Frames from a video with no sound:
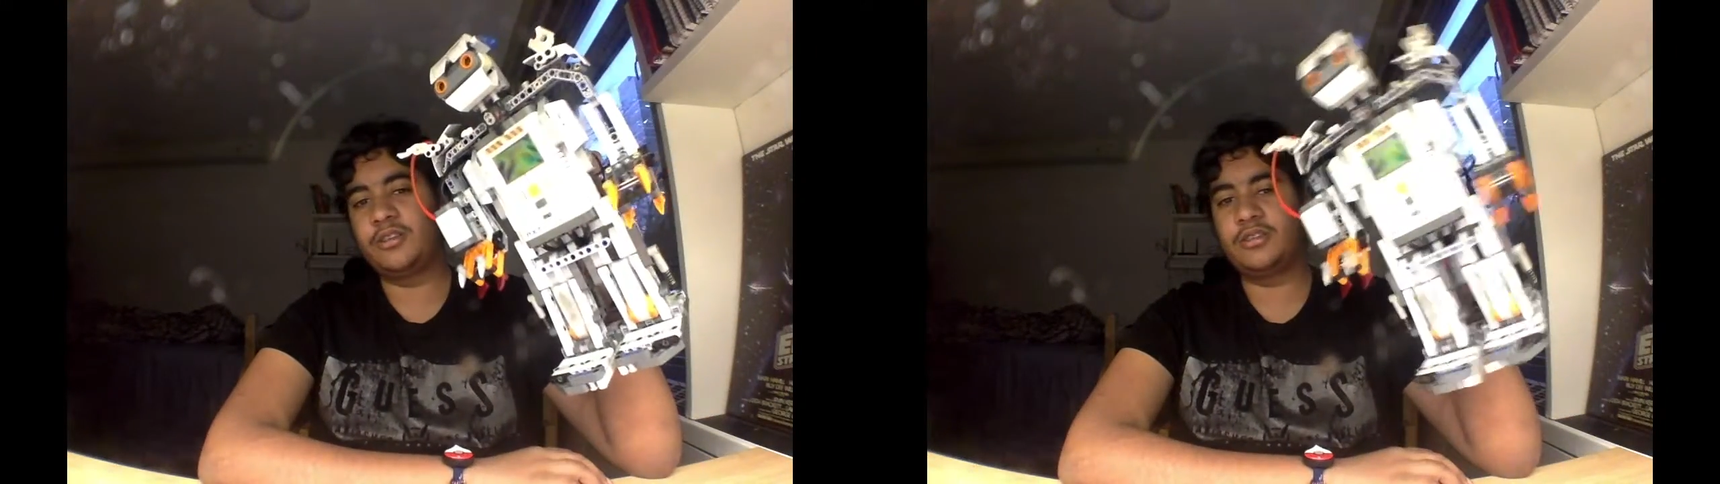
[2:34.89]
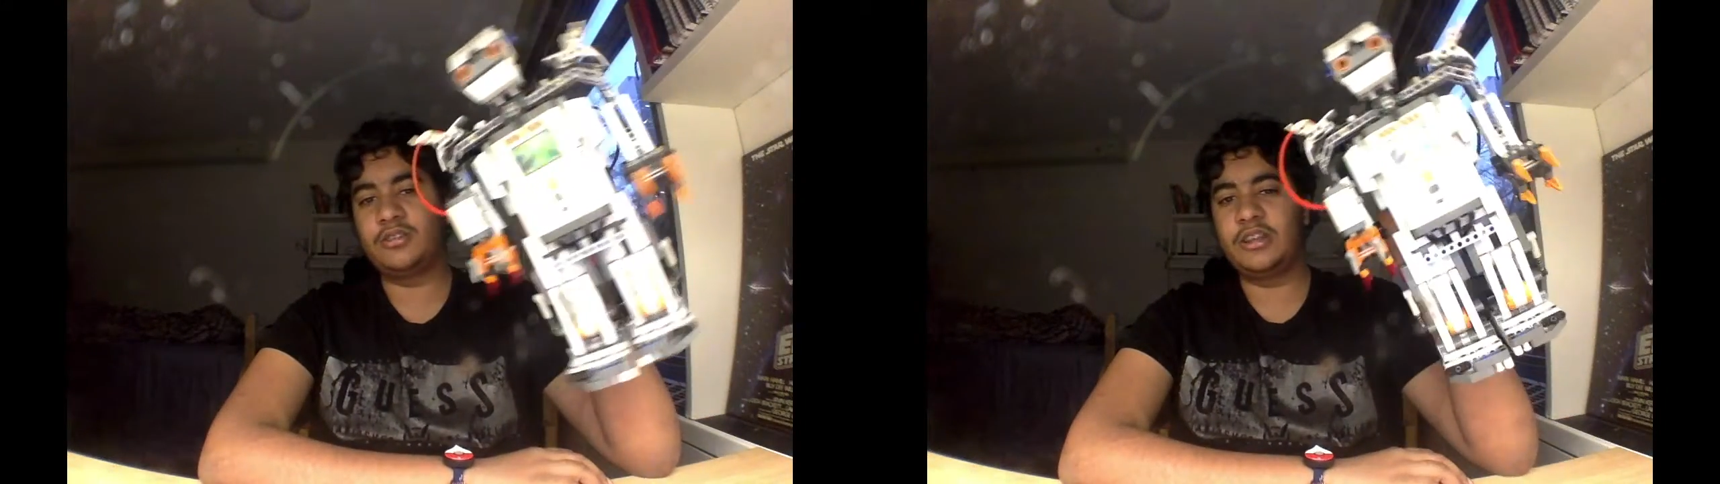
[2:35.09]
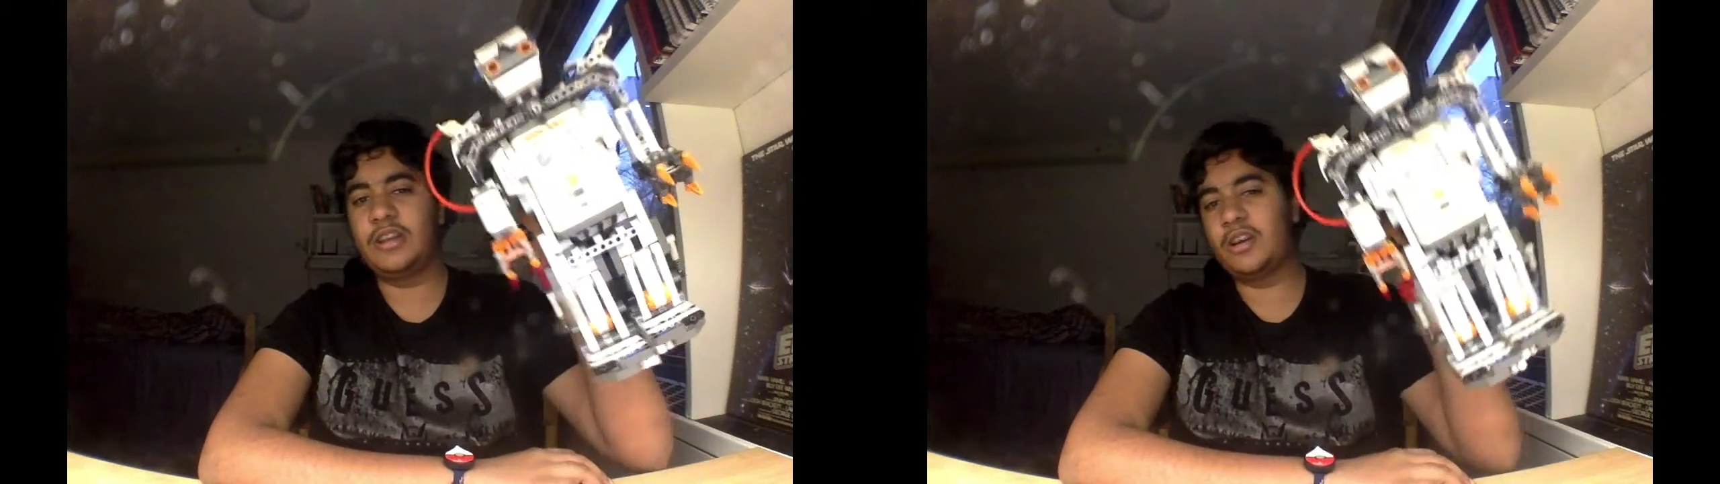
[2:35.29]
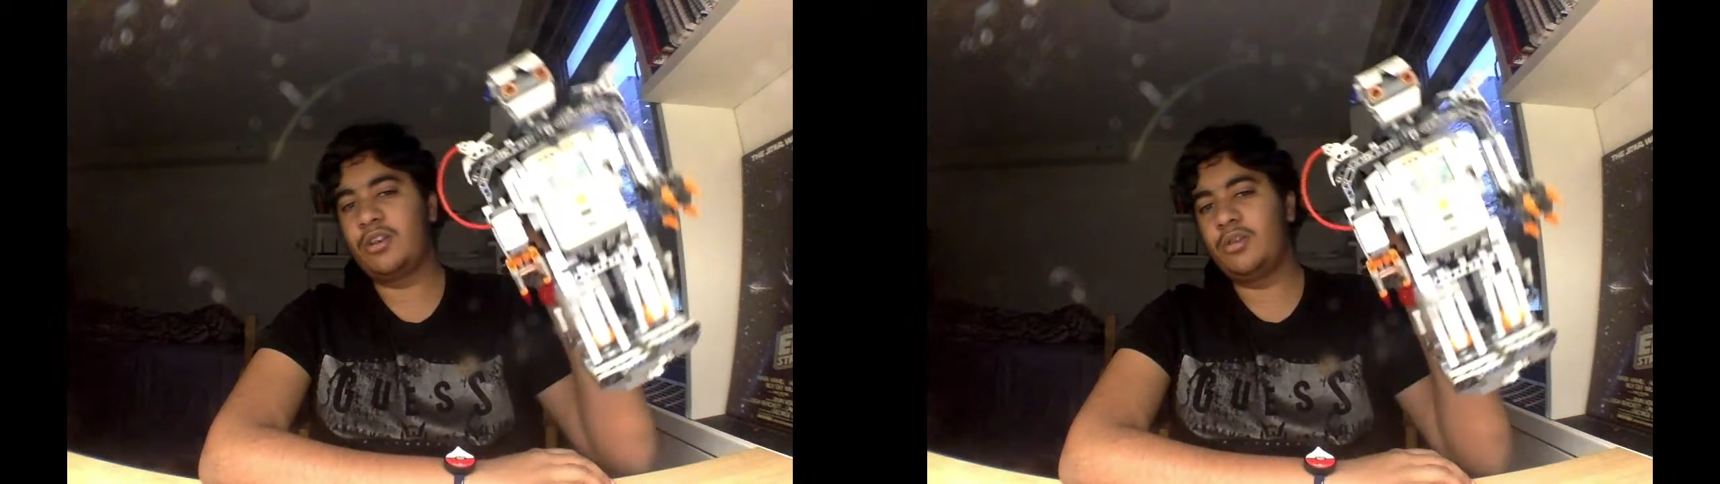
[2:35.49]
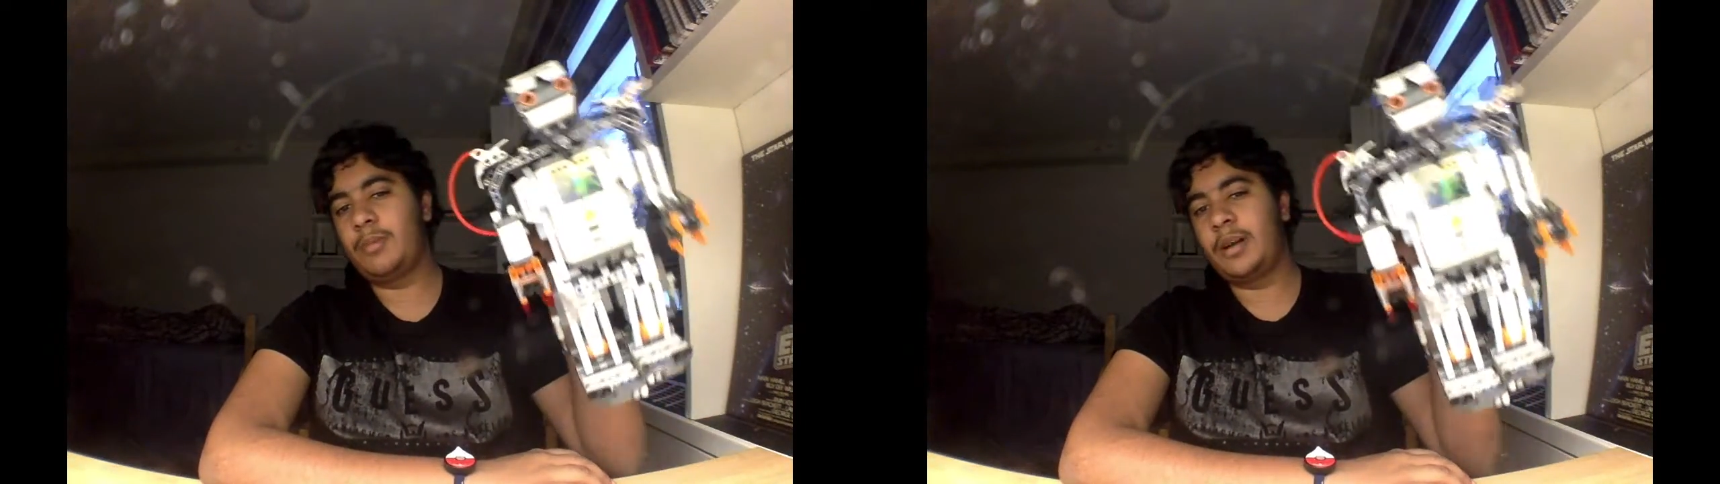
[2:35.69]
This is the
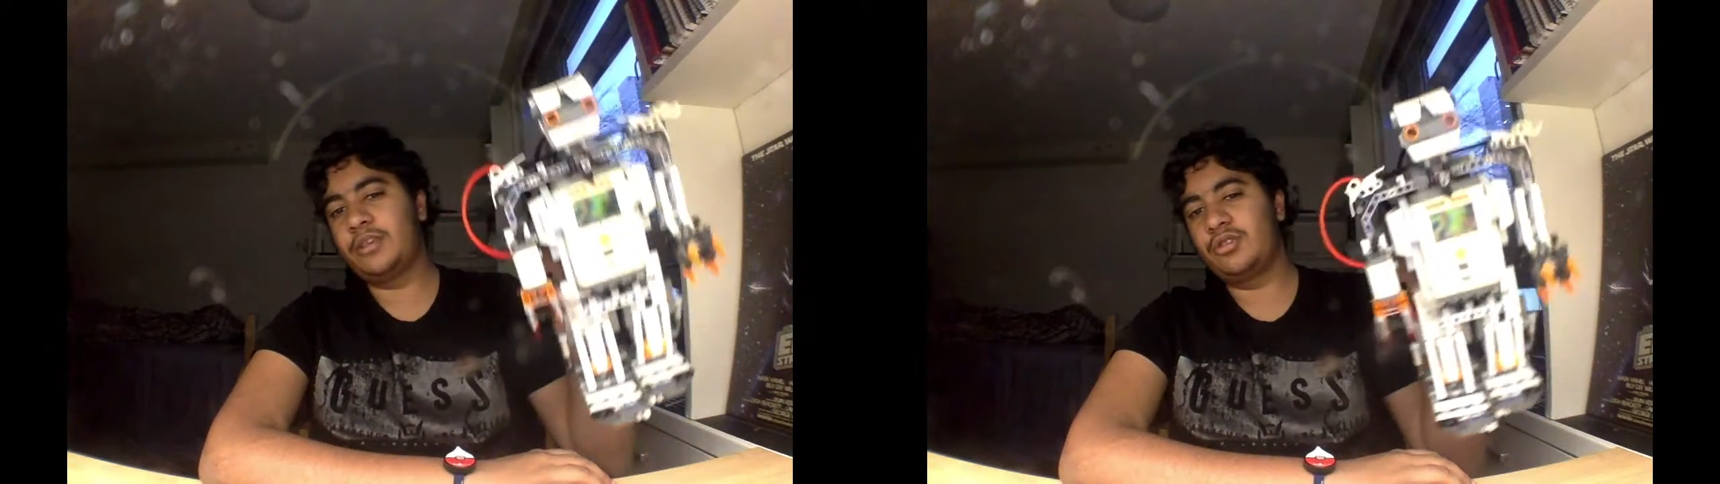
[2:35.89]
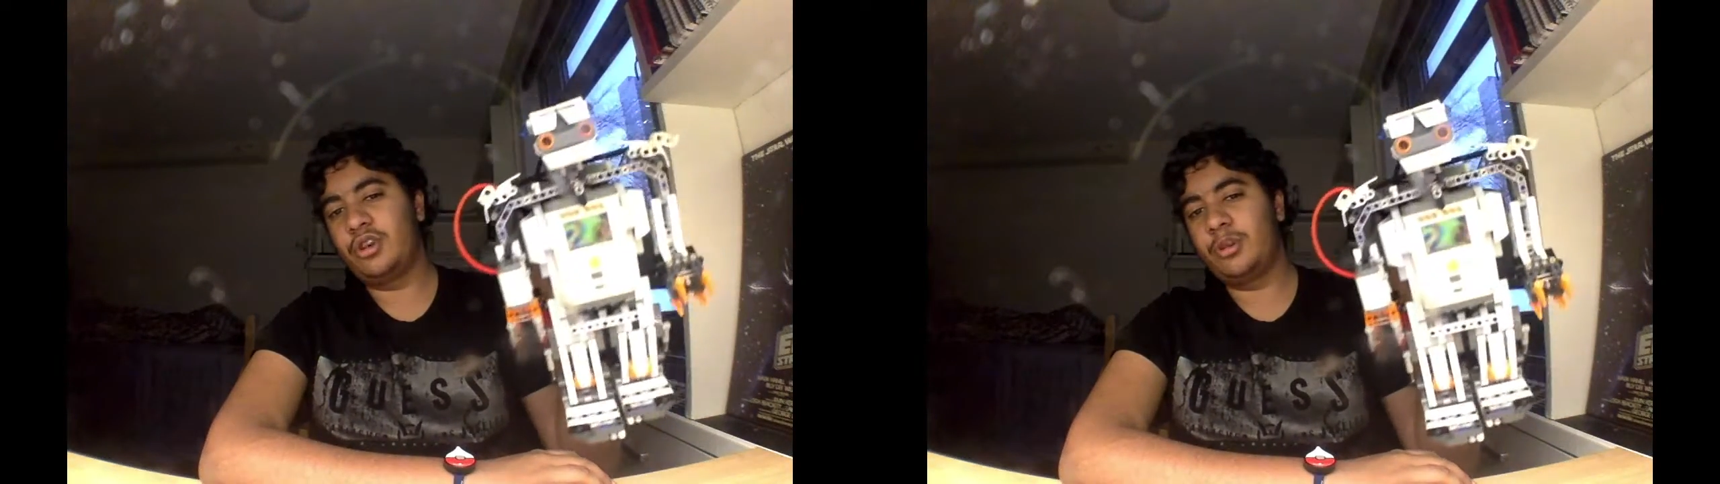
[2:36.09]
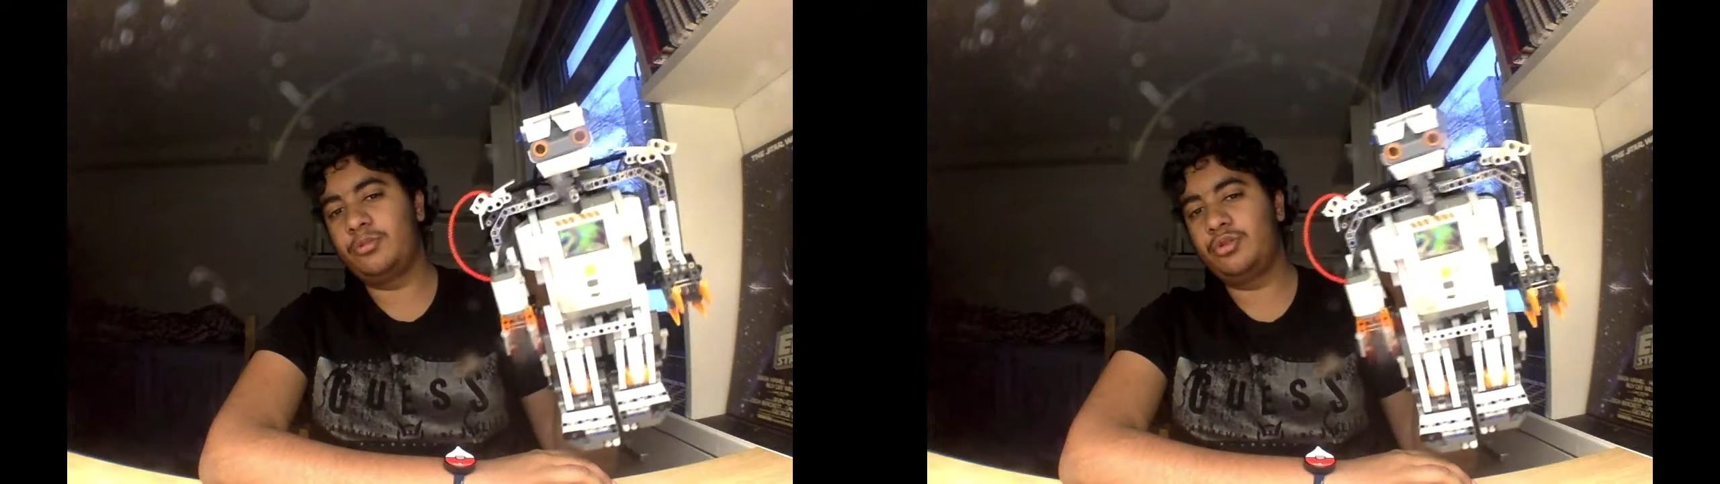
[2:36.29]
Lego Mindstorms